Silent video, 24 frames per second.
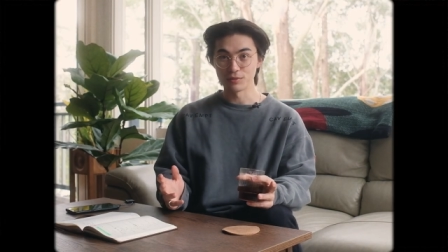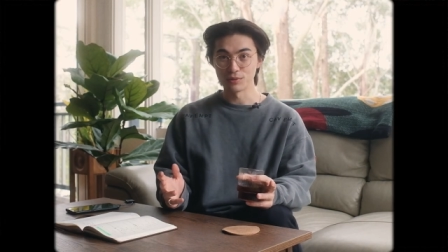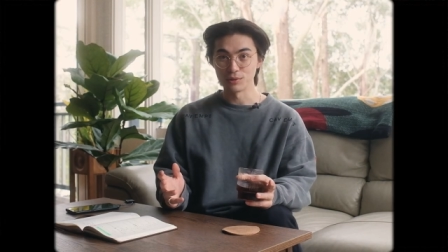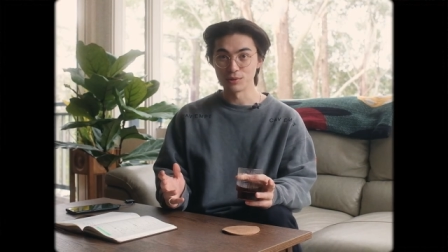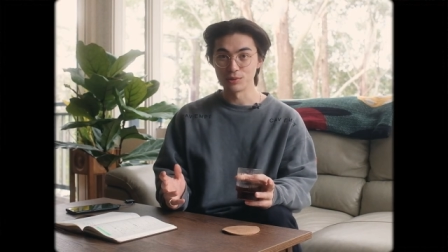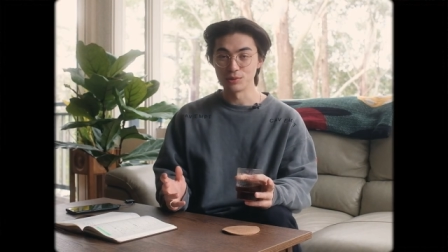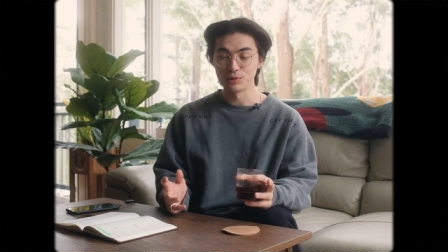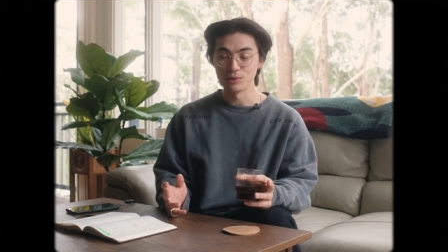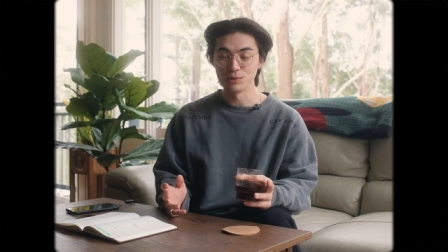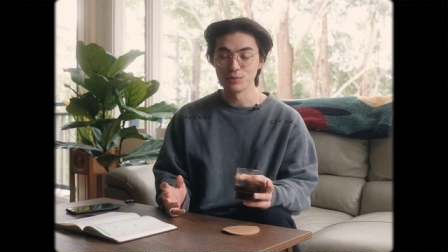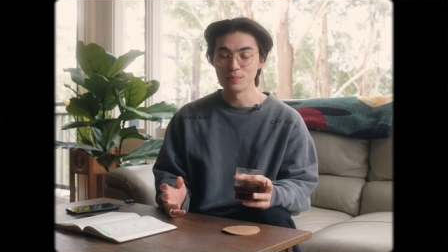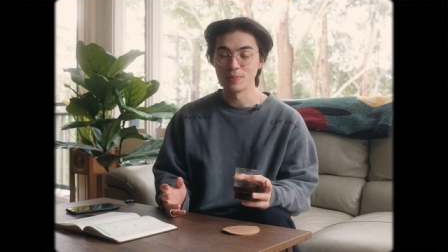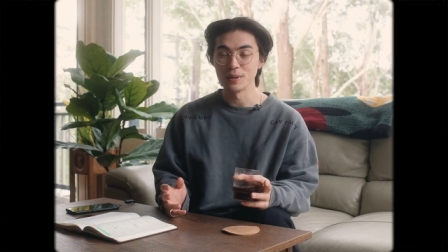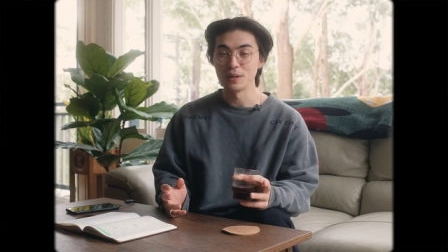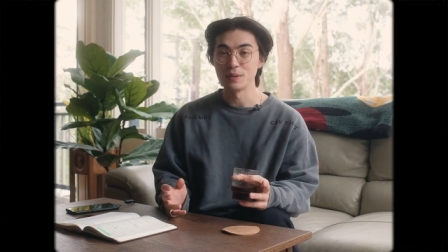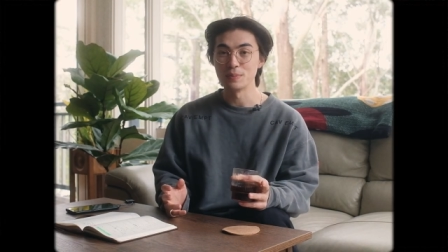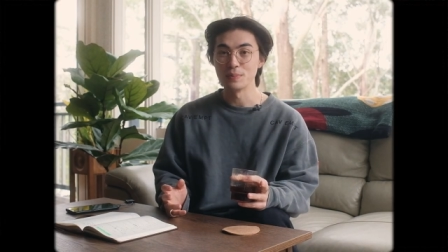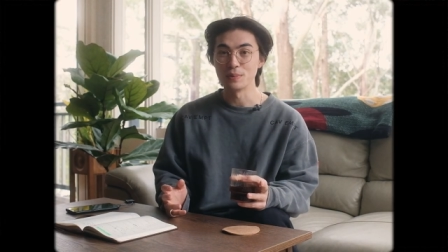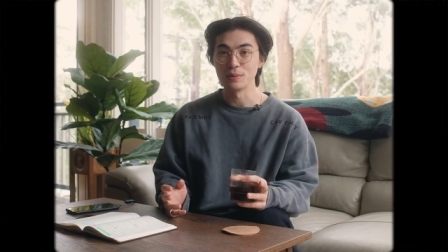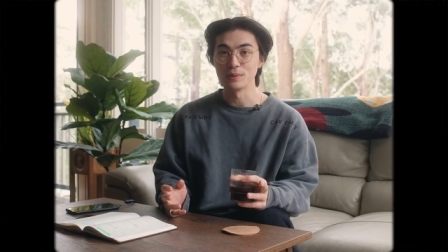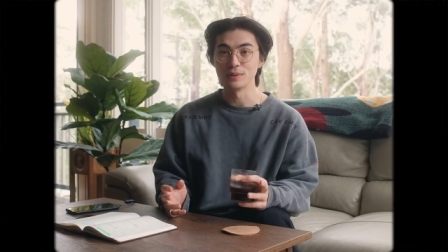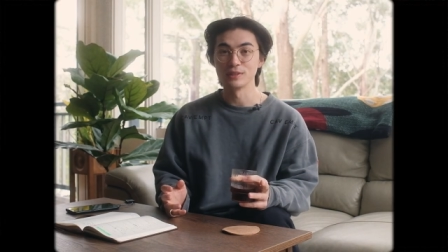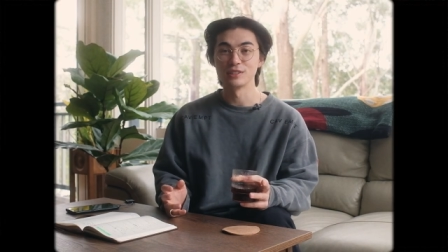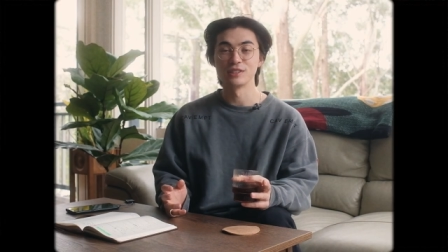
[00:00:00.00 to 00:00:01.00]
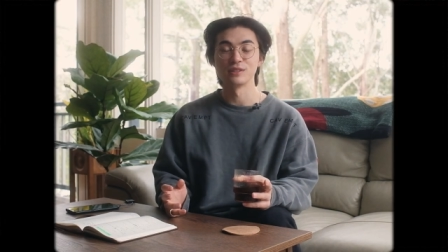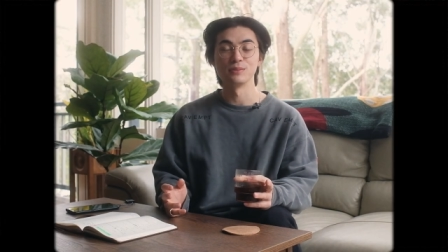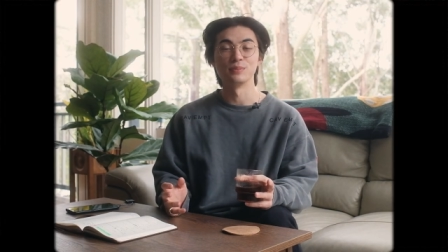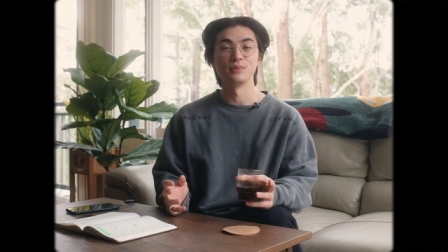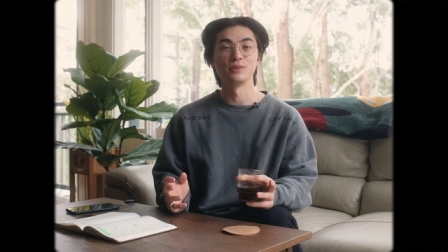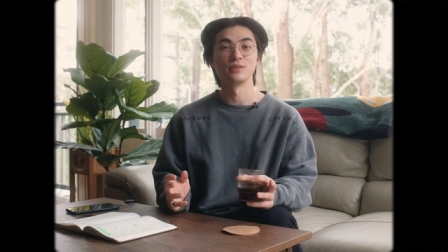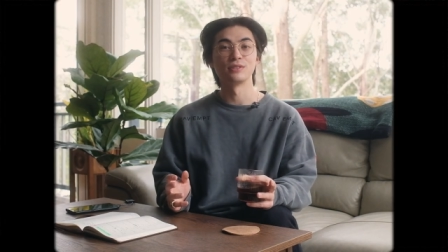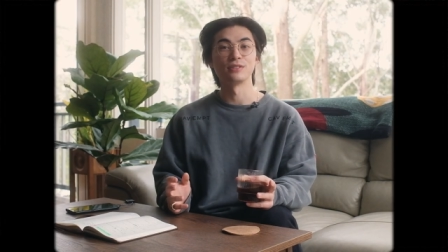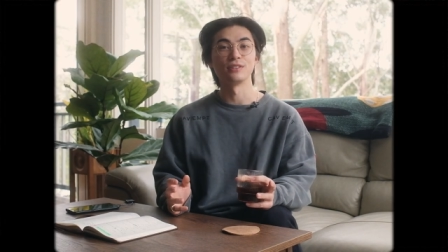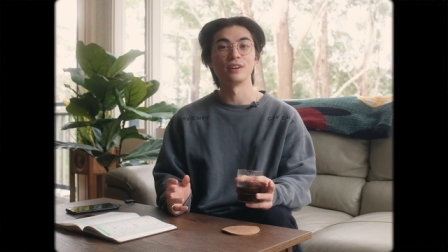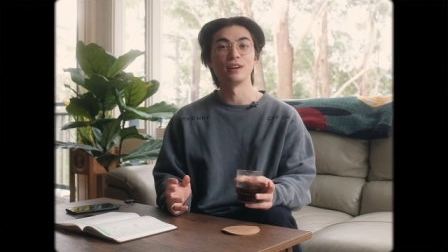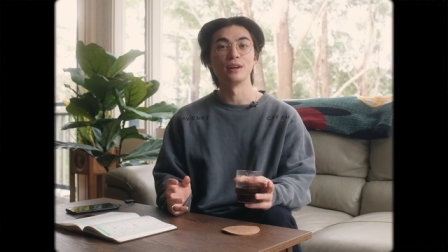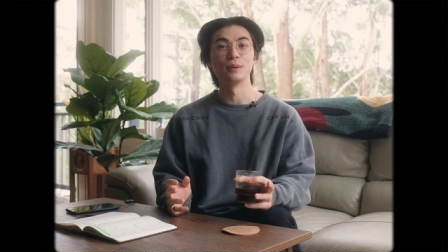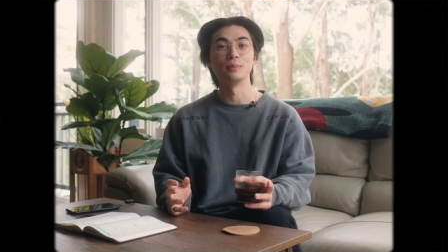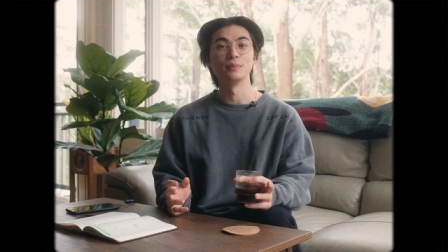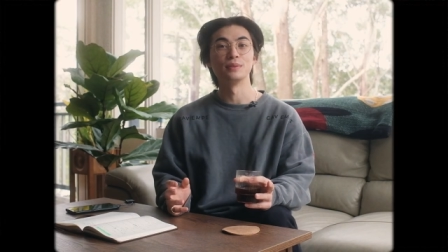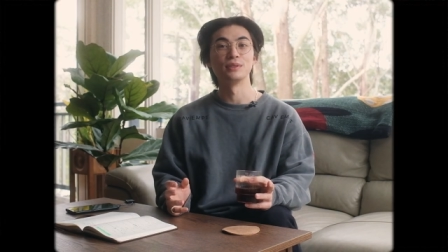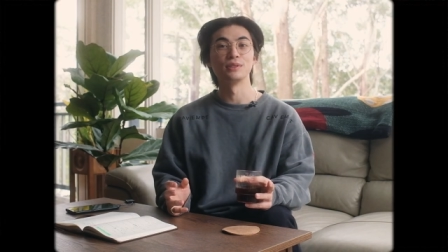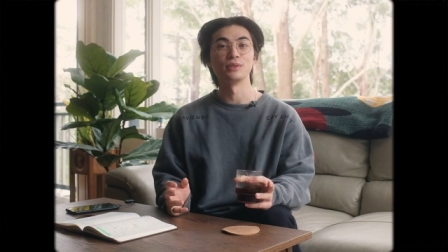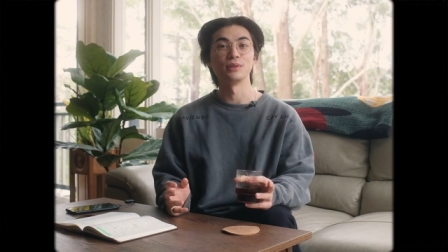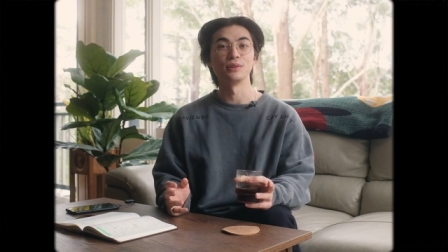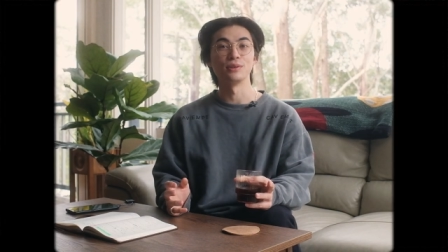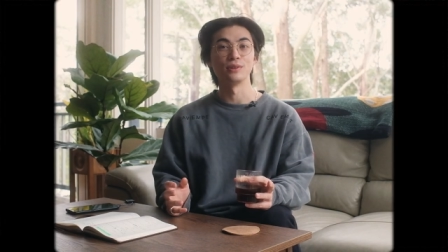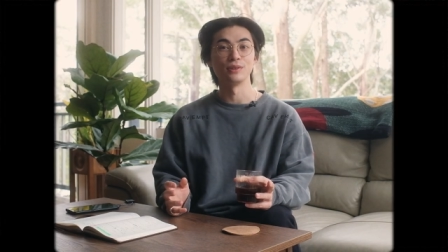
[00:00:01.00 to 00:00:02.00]
few new people subscribed,
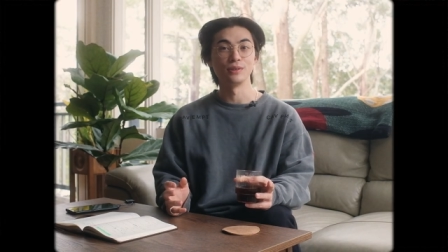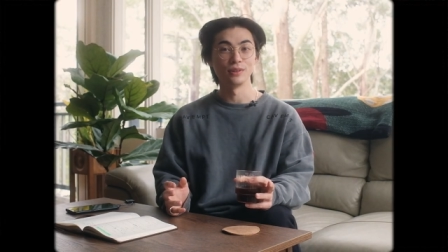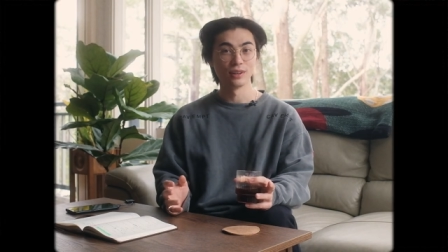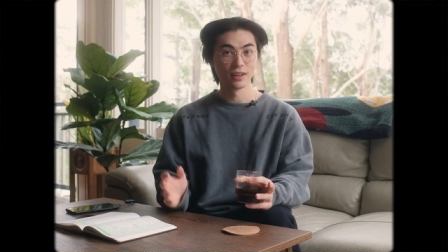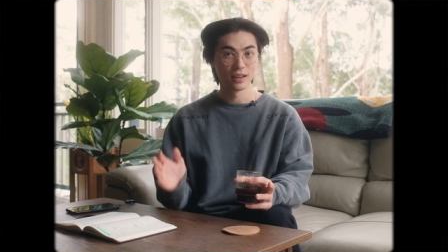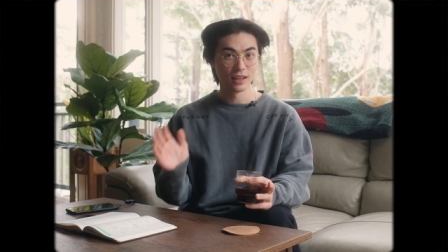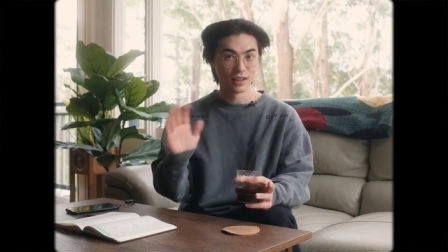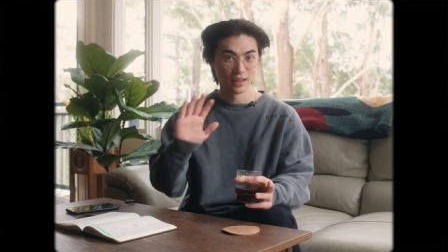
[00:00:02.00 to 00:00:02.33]
so